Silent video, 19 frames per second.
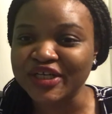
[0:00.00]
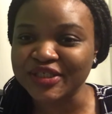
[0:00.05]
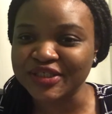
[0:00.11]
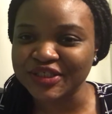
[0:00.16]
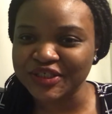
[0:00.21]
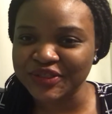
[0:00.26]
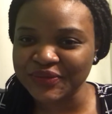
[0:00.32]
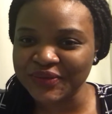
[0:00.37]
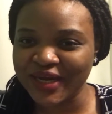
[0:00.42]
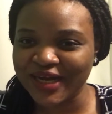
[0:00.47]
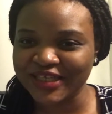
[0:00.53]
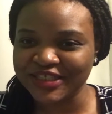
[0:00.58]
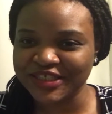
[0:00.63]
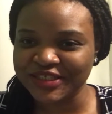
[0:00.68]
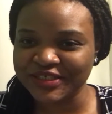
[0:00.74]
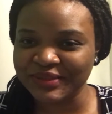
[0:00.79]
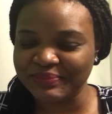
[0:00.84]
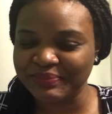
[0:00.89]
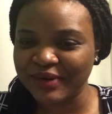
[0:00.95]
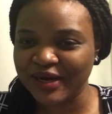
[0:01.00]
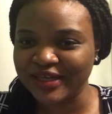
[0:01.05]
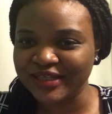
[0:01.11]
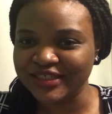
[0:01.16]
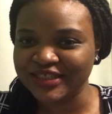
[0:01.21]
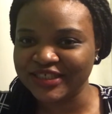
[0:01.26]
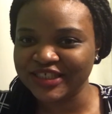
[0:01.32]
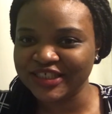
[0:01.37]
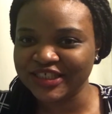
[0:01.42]
to Nigerian
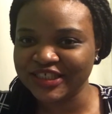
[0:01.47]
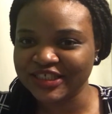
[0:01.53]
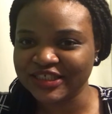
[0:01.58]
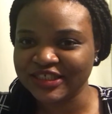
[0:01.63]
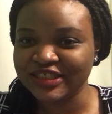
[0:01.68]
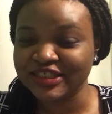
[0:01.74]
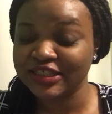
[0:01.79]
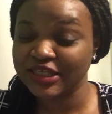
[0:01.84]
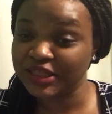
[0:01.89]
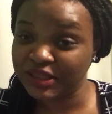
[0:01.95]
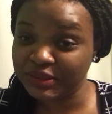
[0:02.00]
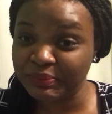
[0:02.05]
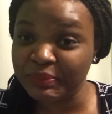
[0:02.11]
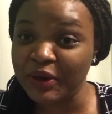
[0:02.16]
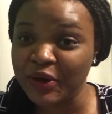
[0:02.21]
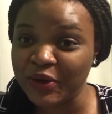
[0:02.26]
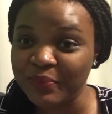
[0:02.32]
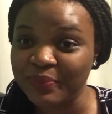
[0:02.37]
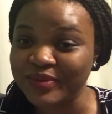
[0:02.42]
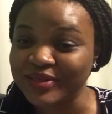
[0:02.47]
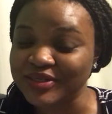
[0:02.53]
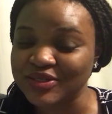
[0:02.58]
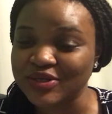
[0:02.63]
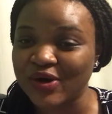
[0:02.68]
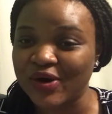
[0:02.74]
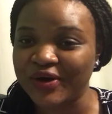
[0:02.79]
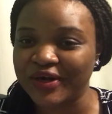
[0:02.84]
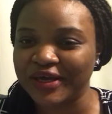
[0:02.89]
politicians, the Pope is
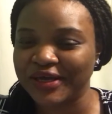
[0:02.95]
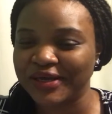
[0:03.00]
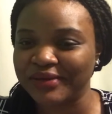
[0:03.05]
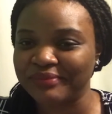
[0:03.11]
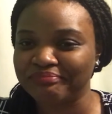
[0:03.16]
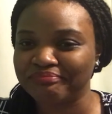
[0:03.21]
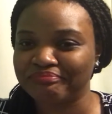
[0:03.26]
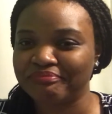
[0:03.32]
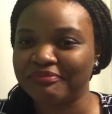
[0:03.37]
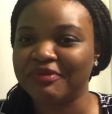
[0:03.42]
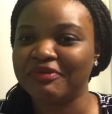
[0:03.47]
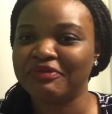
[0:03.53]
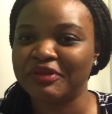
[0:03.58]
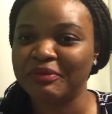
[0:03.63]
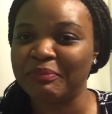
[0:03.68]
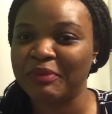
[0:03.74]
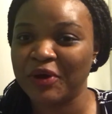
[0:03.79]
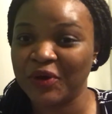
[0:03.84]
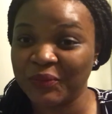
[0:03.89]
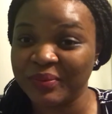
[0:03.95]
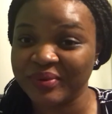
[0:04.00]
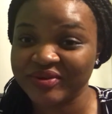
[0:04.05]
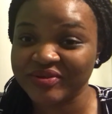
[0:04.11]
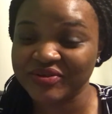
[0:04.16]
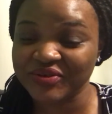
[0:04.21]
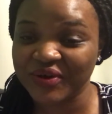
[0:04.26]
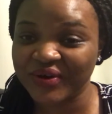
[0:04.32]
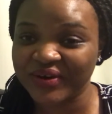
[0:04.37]
talking. The Pope
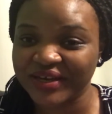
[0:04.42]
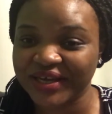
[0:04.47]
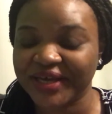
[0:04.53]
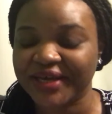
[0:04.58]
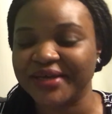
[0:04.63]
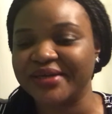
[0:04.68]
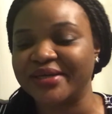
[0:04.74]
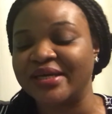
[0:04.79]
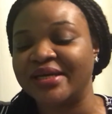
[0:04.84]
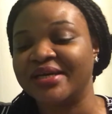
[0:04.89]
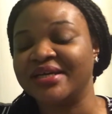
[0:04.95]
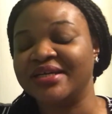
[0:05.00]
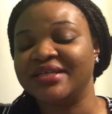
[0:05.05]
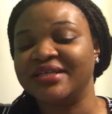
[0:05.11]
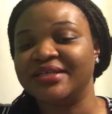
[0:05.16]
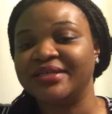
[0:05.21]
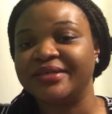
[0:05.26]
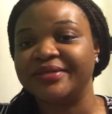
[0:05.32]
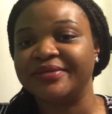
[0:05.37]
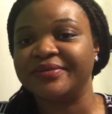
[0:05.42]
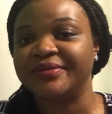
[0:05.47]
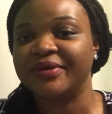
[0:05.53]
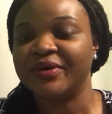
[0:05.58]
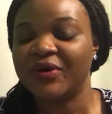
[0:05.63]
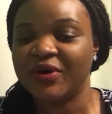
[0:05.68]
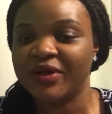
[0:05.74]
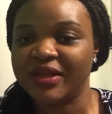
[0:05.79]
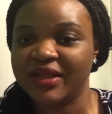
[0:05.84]
is talking.
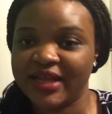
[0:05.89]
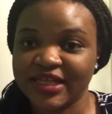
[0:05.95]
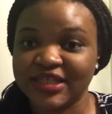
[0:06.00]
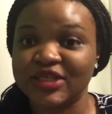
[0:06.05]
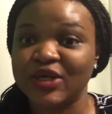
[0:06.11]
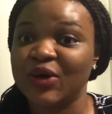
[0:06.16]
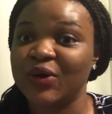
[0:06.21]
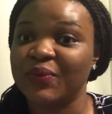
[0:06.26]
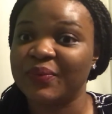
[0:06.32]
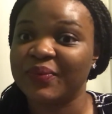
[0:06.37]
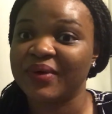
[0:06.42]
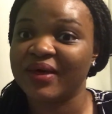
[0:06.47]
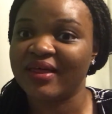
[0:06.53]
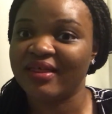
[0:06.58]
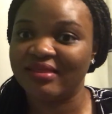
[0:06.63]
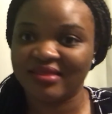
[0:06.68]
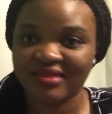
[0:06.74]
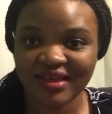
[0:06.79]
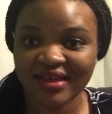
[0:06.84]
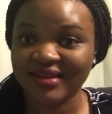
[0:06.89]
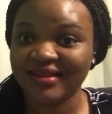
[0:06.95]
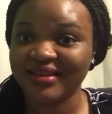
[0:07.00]
Let's hope they